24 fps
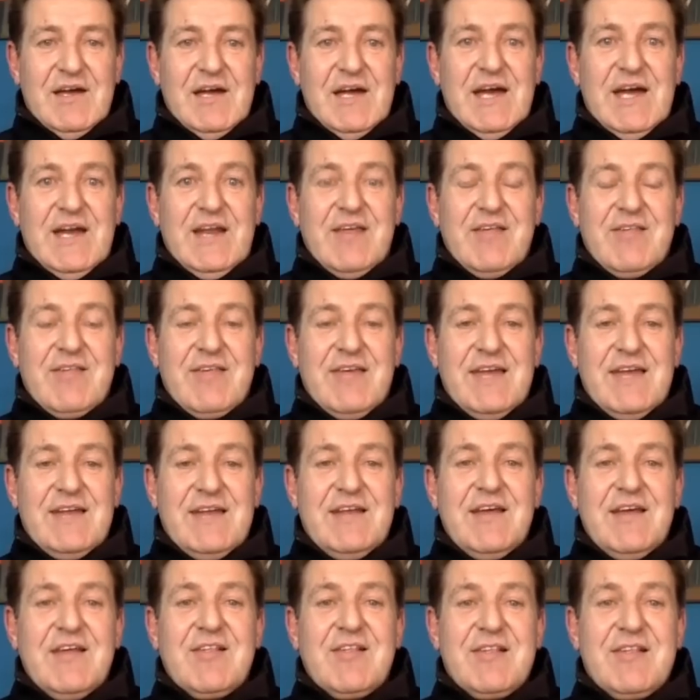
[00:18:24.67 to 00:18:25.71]
And he said,
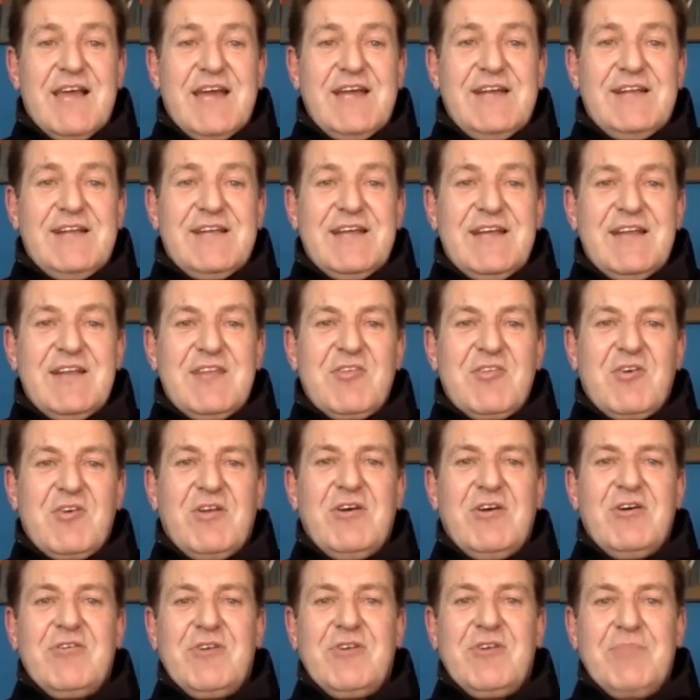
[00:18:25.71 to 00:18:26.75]
Satan's
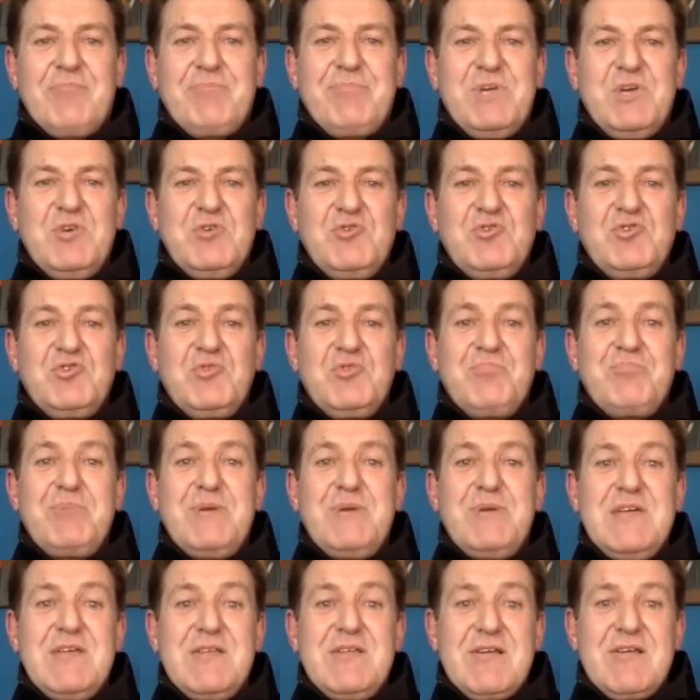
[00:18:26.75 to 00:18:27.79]
gonna rip you to
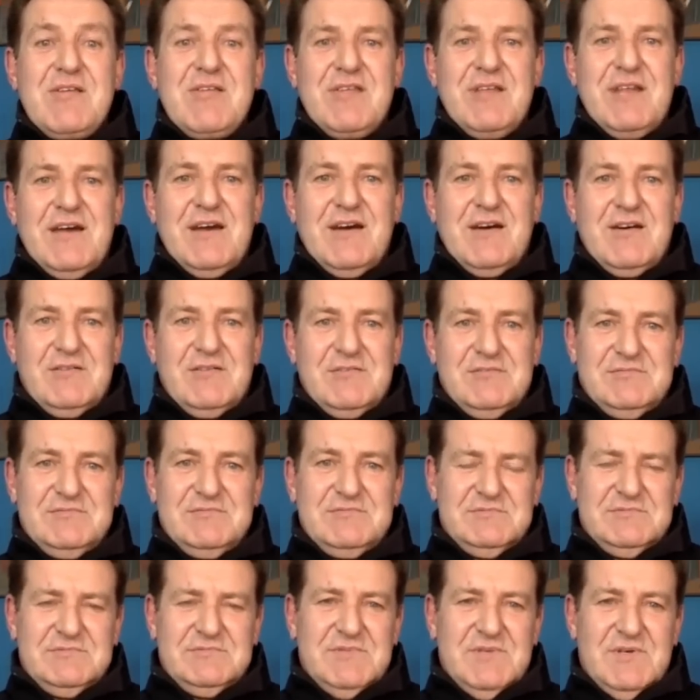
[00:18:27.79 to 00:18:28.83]
pieces now
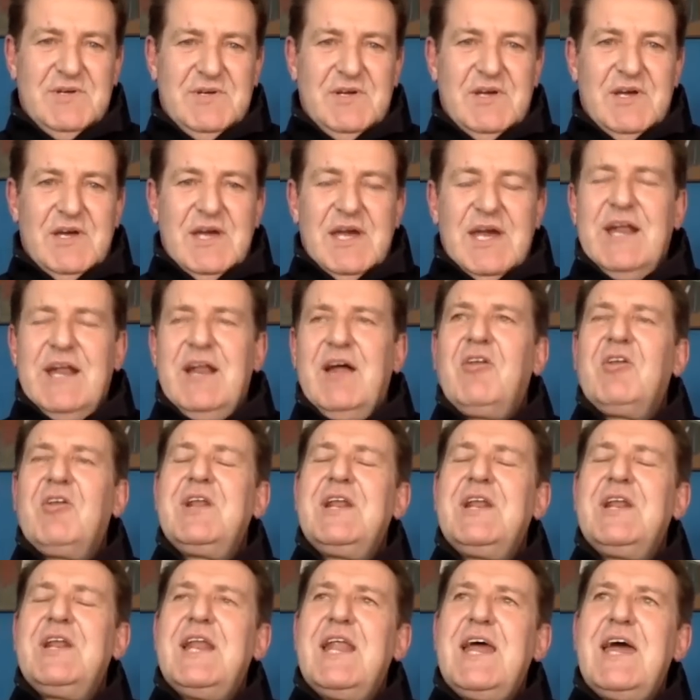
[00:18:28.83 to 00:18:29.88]
and I'll
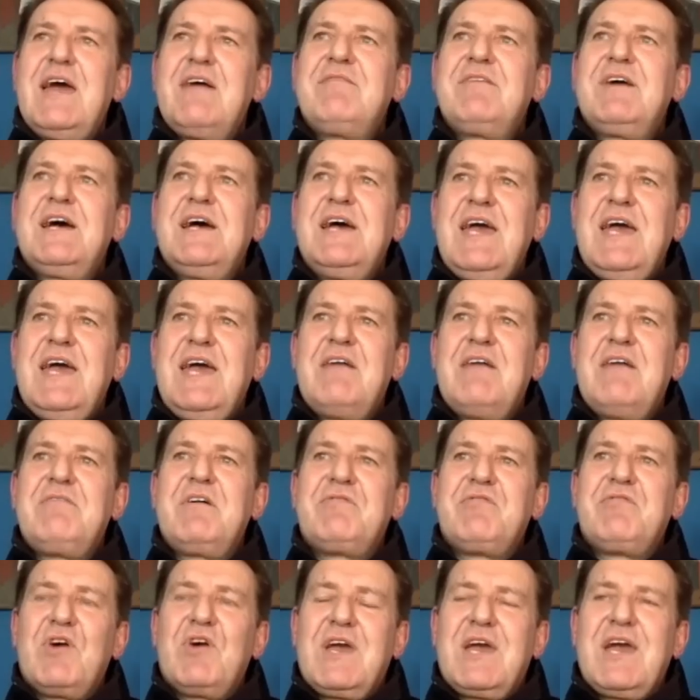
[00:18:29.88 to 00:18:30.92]
never,
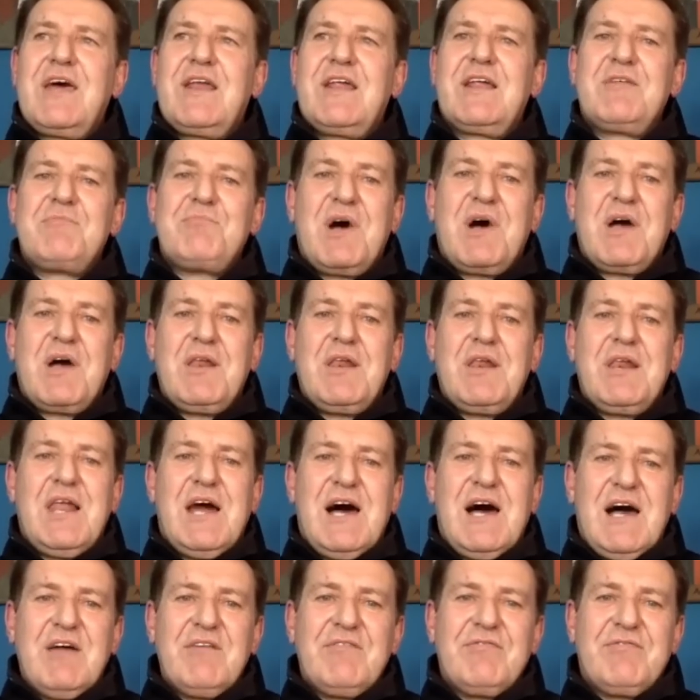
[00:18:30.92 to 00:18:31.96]
ever forget it in my
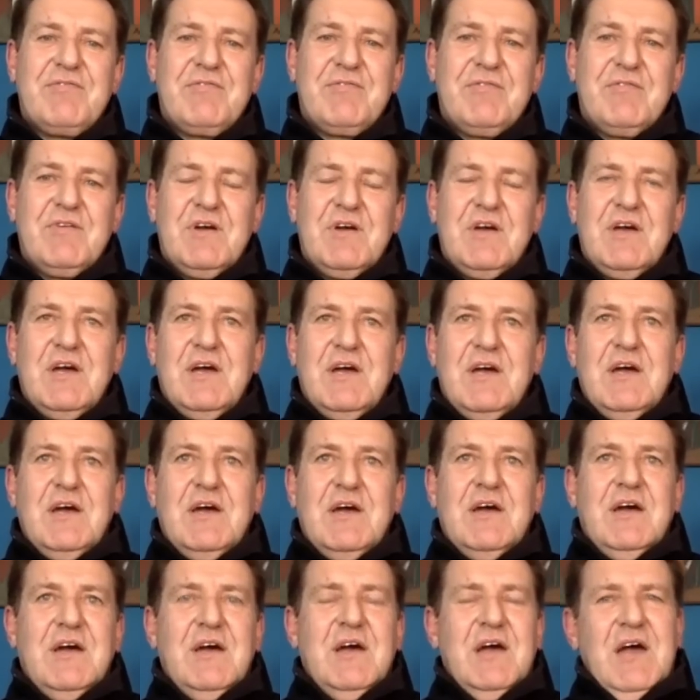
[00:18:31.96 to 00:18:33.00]
life.
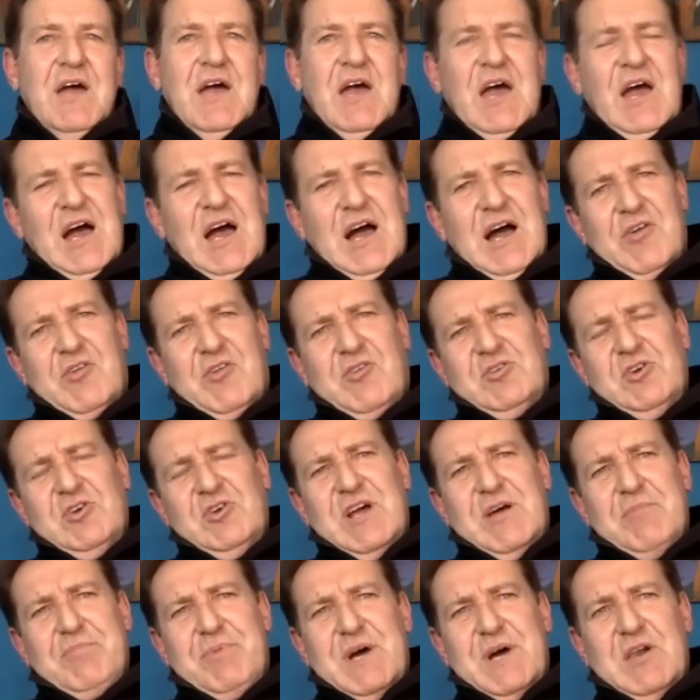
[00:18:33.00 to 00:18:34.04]
I
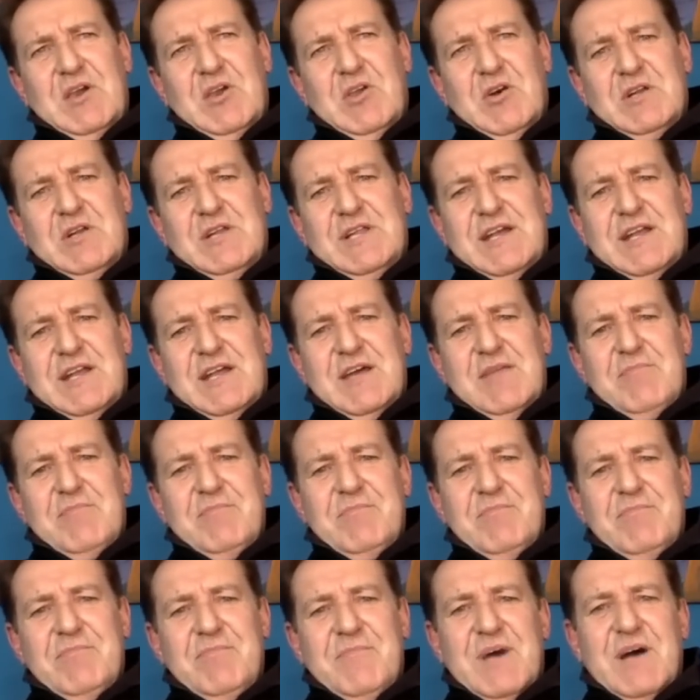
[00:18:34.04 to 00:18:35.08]
stood up, I looked at
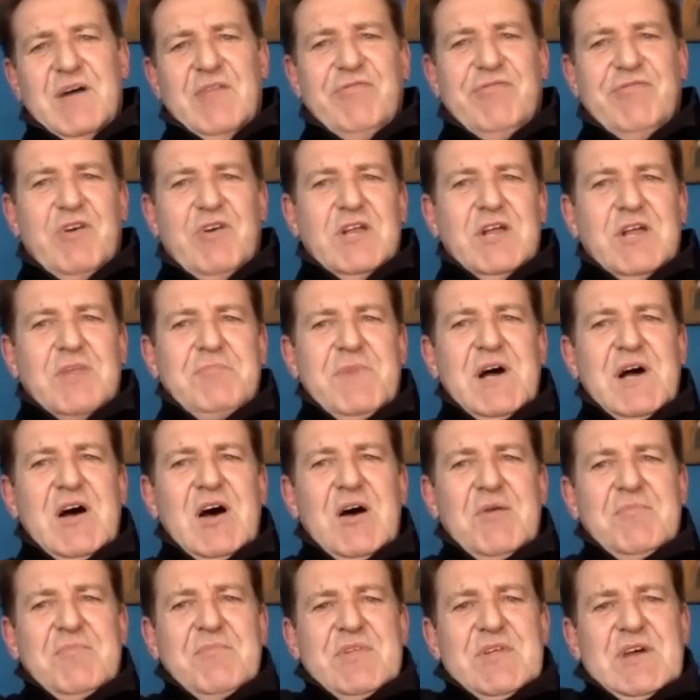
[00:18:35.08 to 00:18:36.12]
him, I folded my
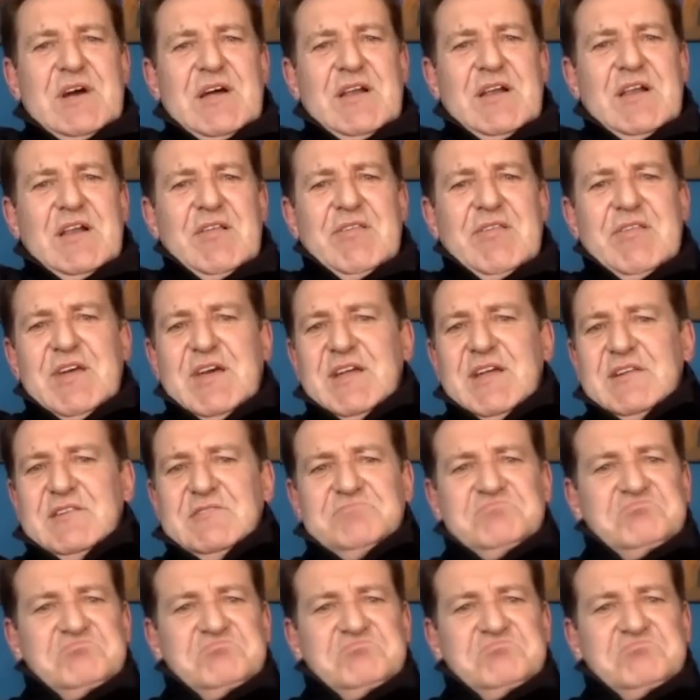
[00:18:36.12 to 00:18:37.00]
arms and said,